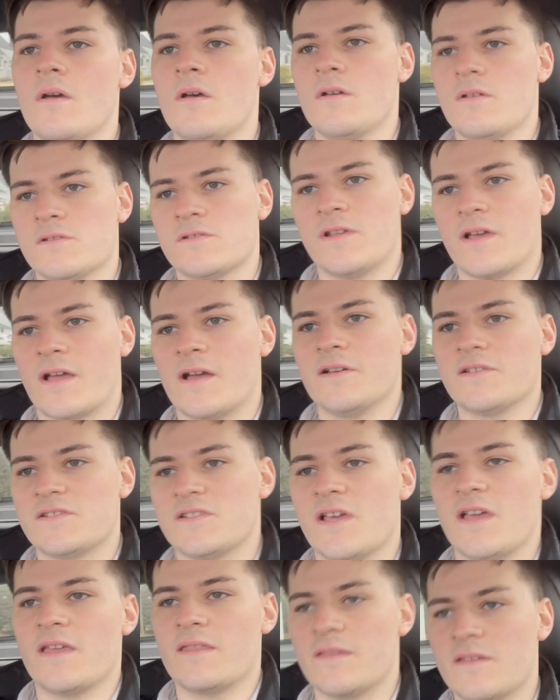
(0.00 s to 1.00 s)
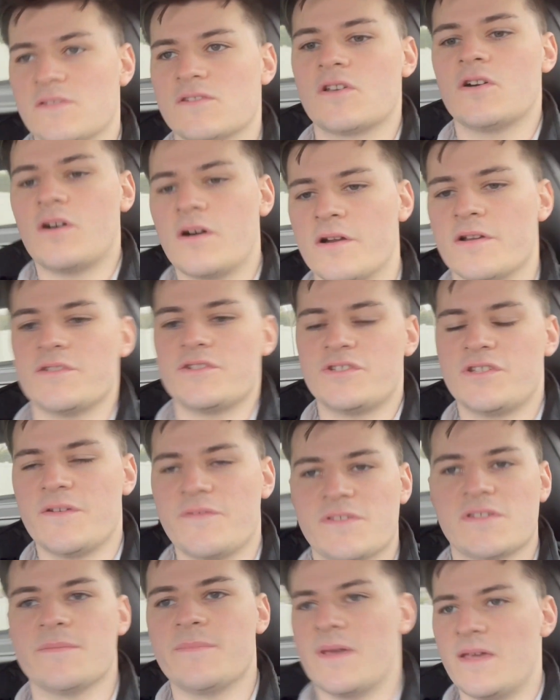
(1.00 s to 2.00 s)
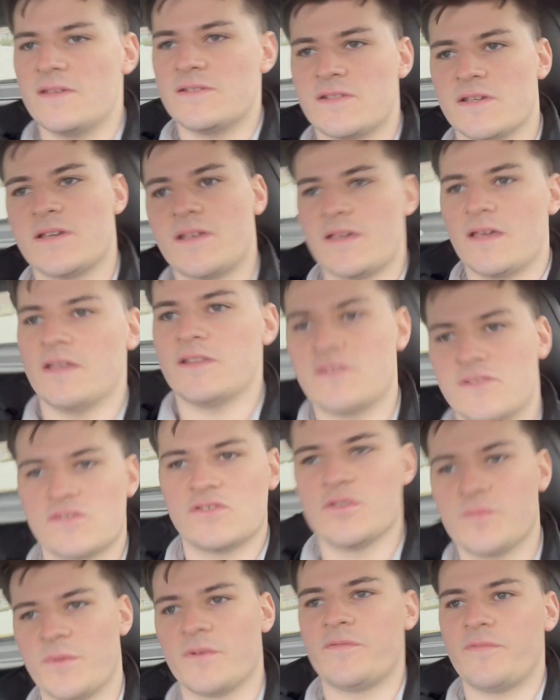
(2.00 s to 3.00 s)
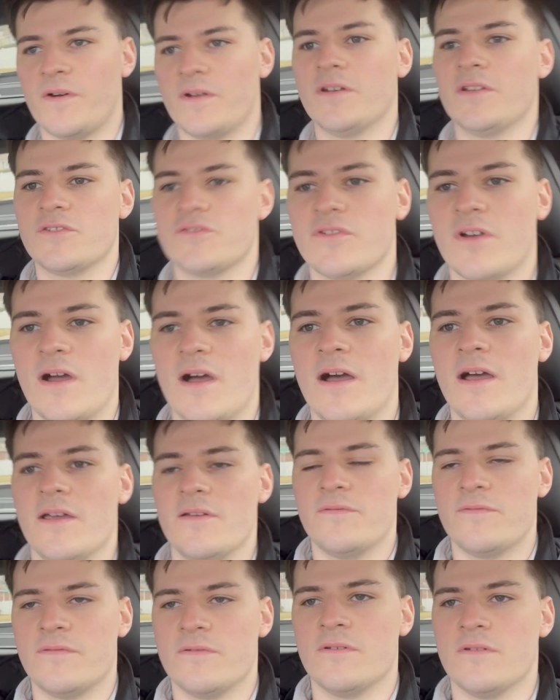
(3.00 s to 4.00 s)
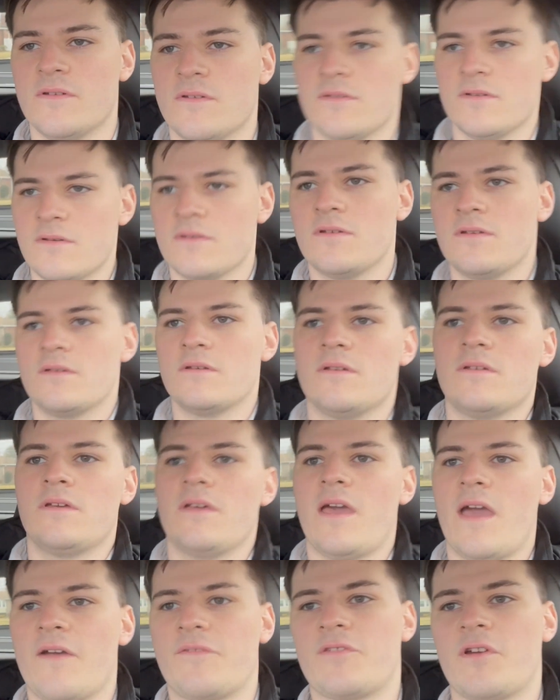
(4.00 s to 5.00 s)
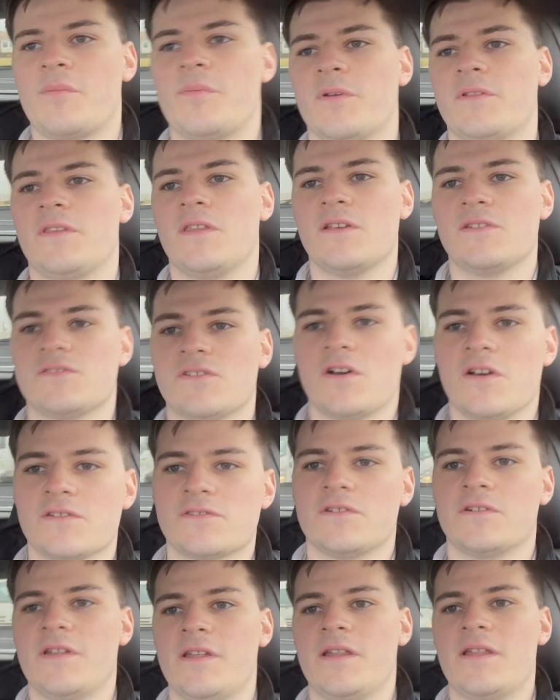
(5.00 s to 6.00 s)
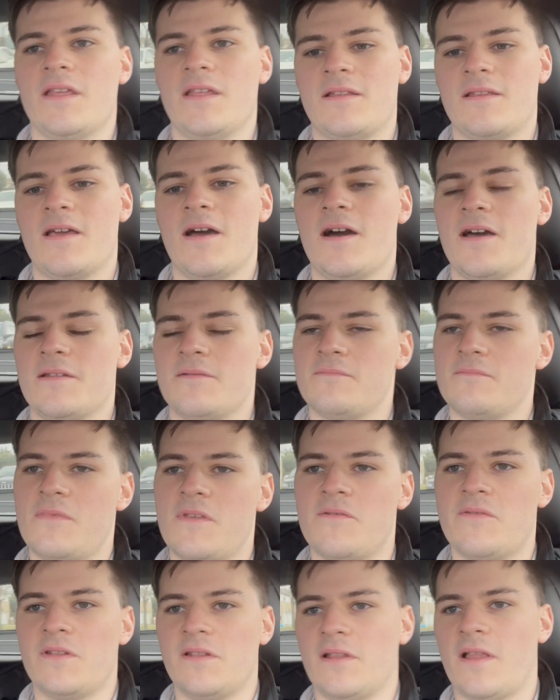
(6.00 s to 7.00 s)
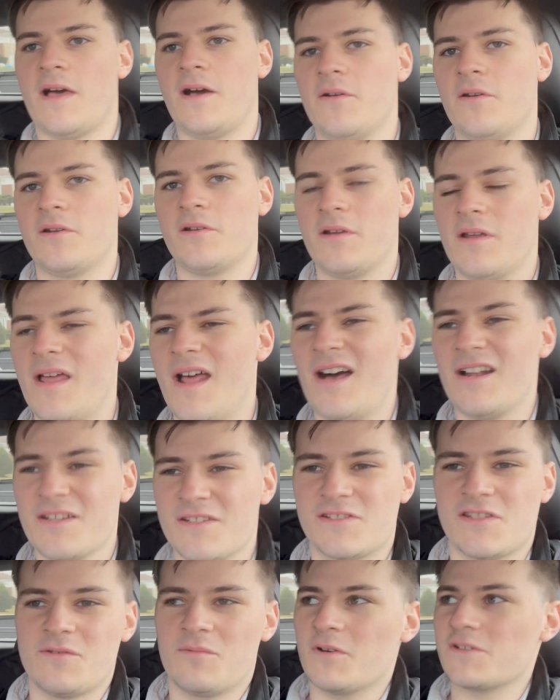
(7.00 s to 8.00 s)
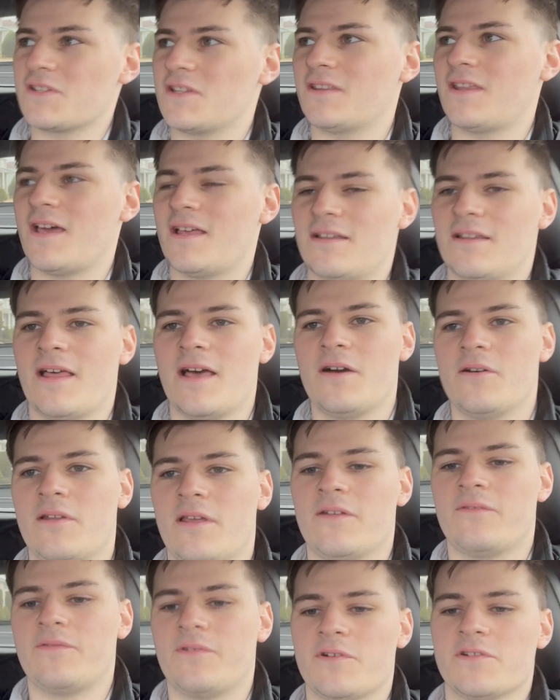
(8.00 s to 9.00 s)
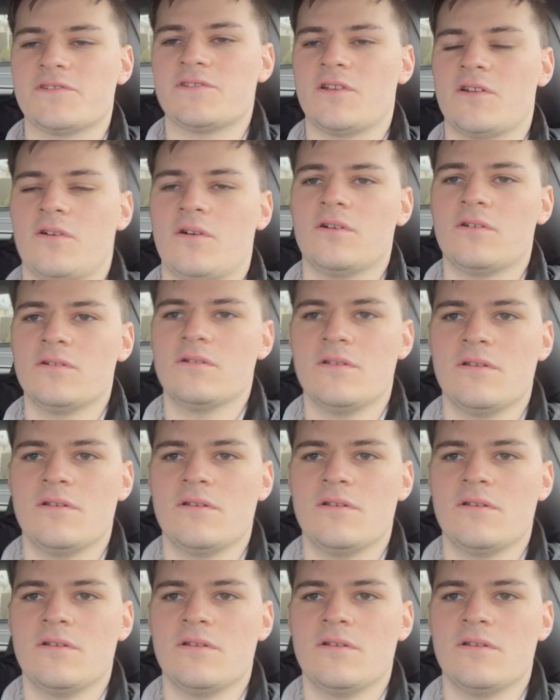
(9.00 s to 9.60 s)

So like I was saying, this car shifts amazing. It's super fun to drive. After I put the exhaust on it, it got even louder. It honestly wasn't that loud at first at all.